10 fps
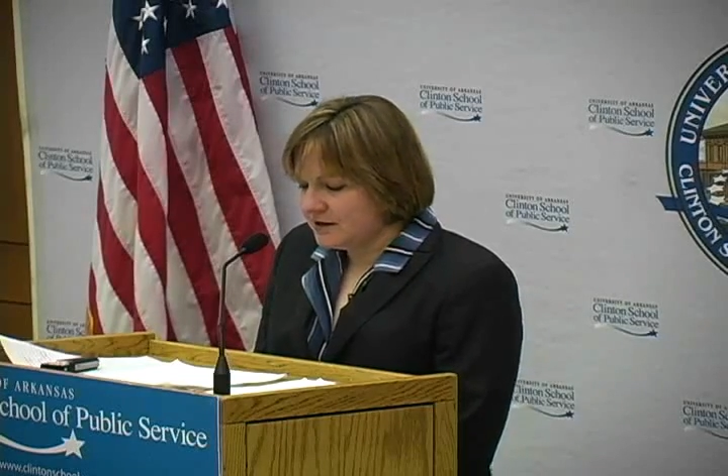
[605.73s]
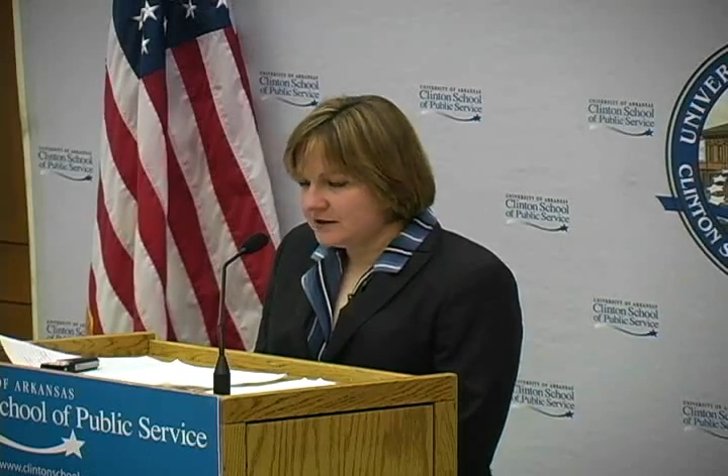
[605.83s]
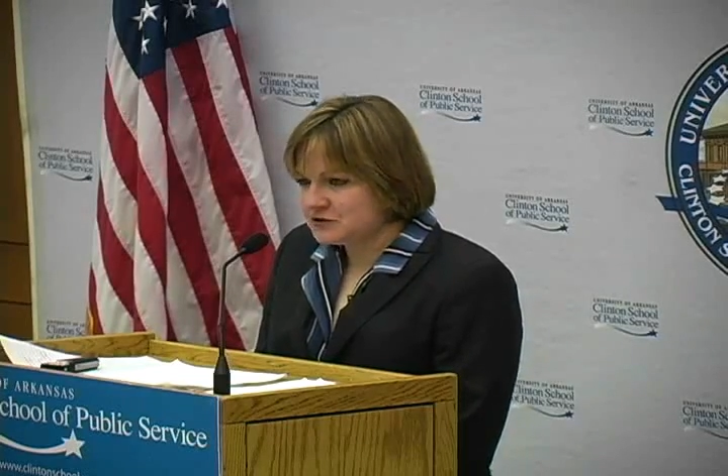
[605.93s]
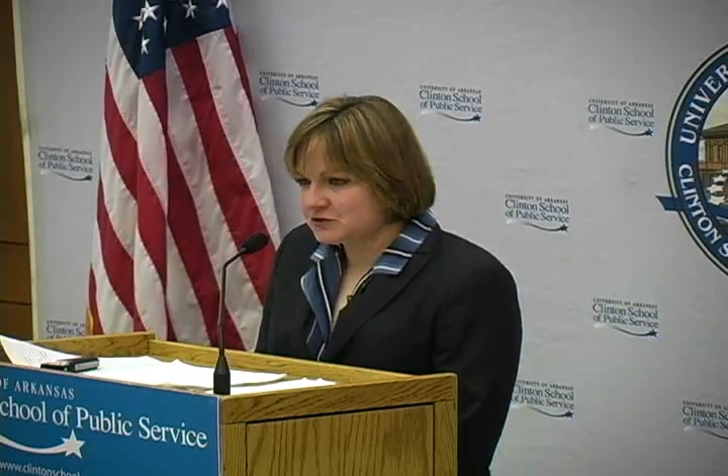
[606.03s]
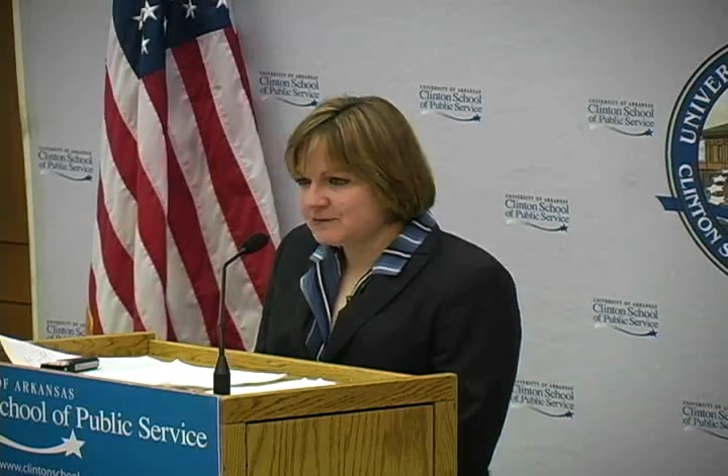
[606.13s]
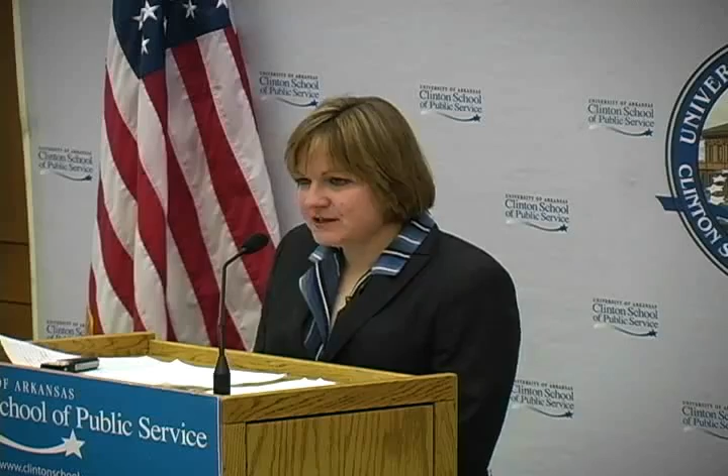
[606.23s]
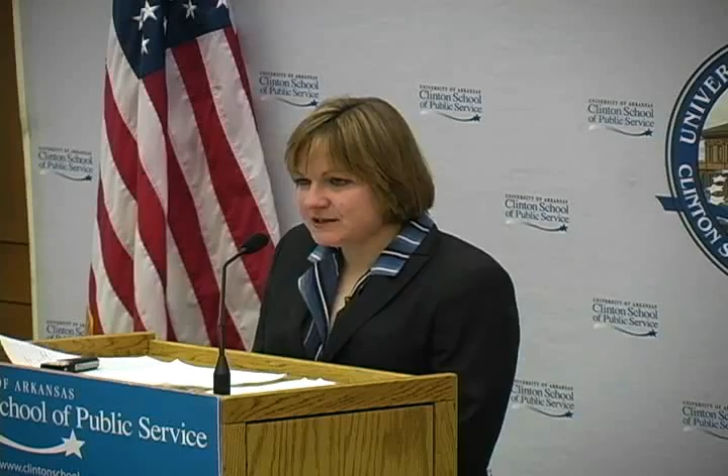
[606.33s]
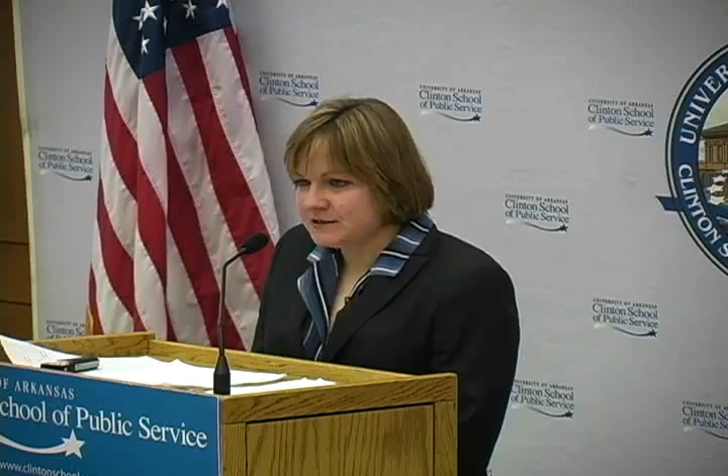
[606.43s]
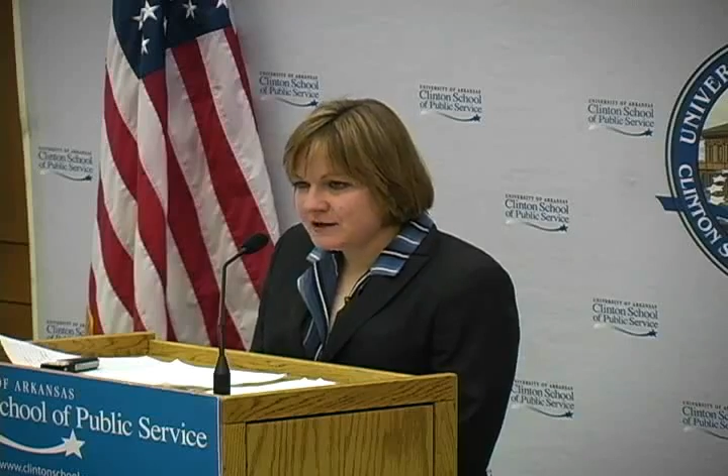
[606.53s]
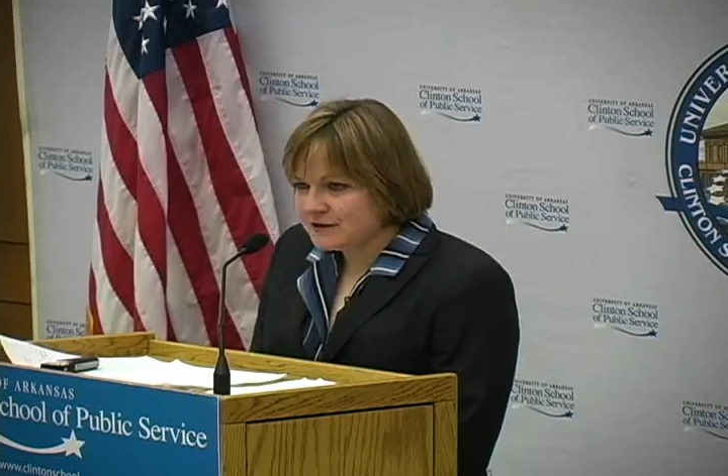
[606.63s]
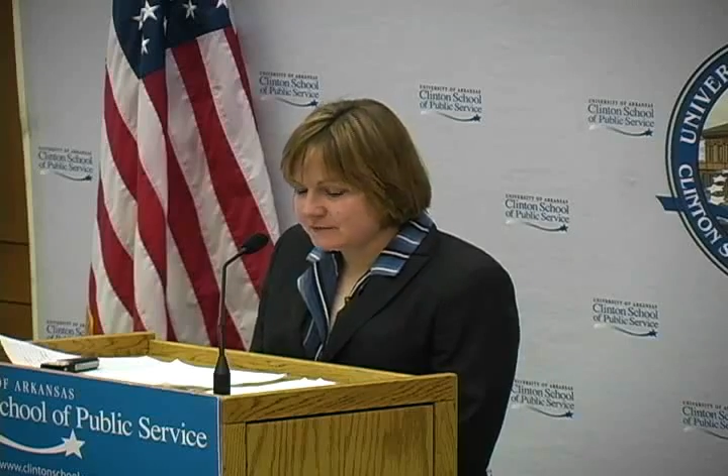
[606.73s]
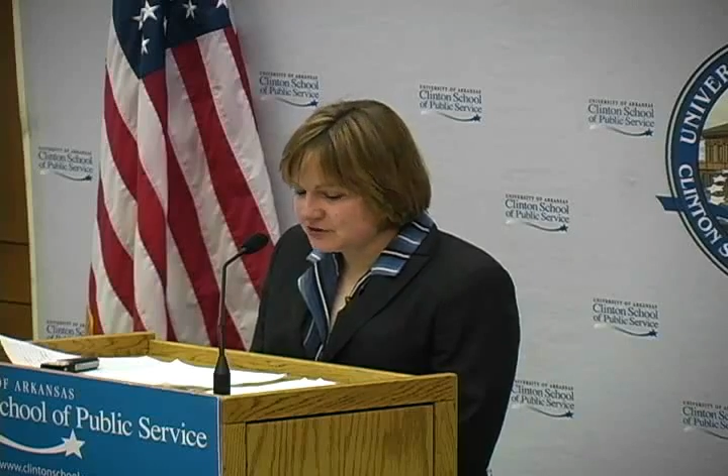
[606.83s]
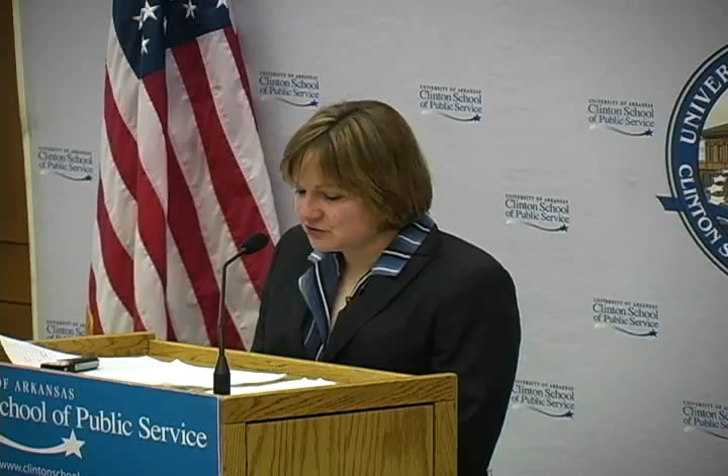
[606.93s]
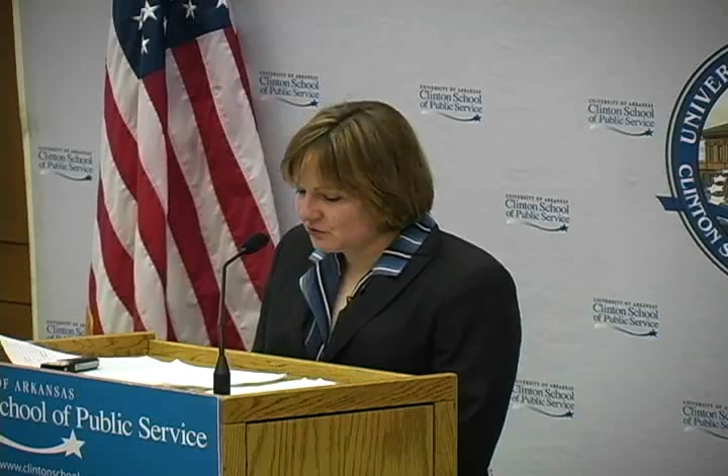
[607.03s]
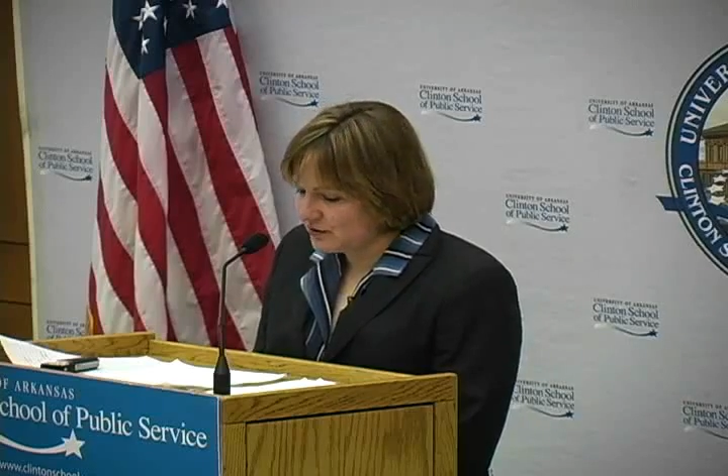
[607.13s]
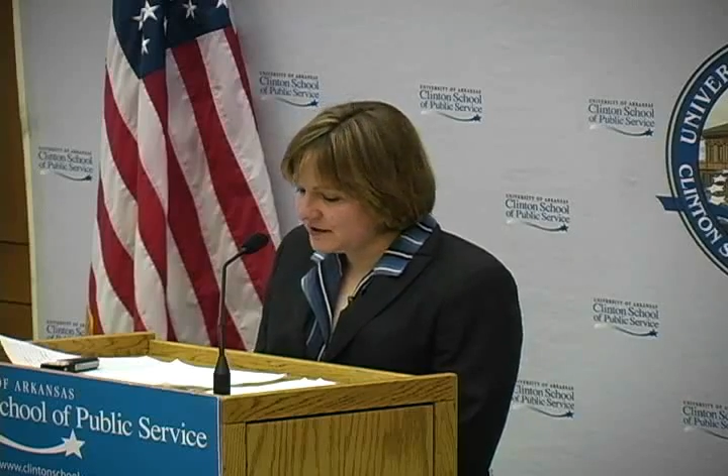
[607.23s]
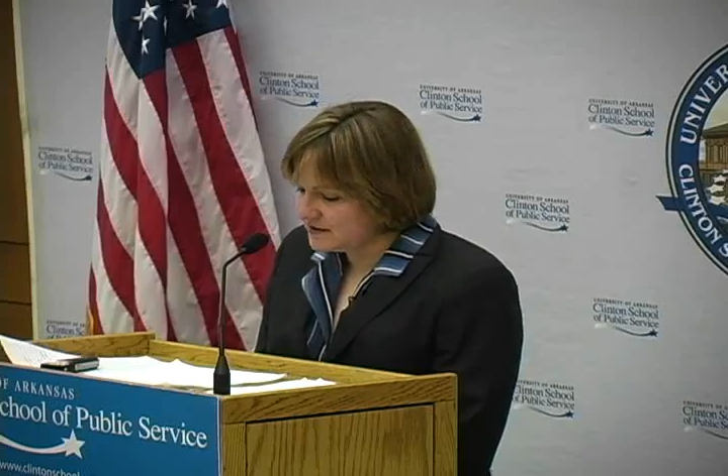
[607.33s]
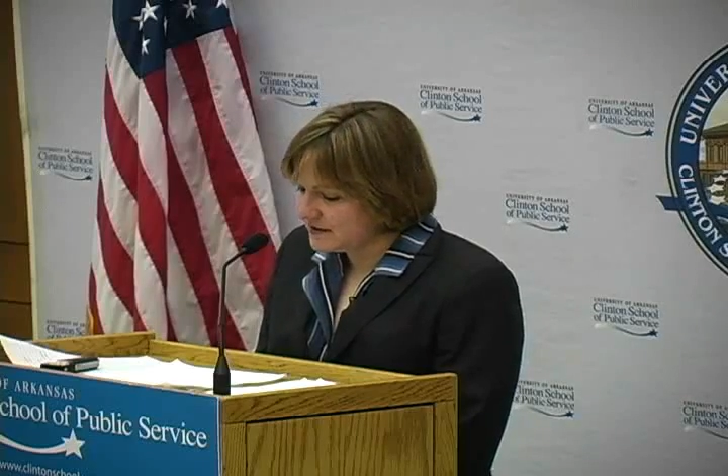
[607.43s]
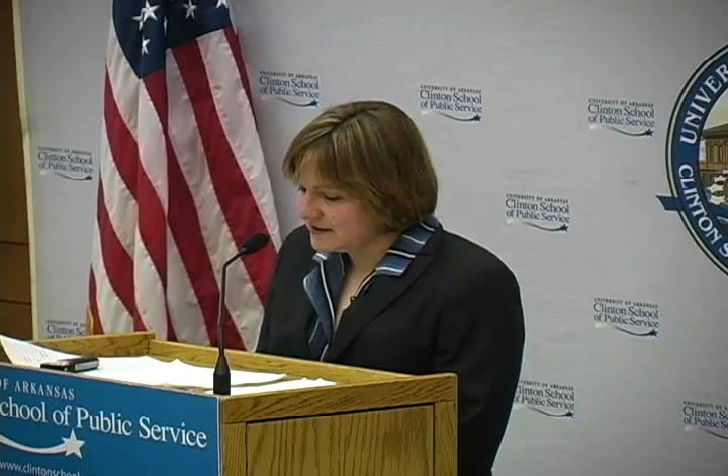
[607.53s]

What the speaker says: attributed the majority's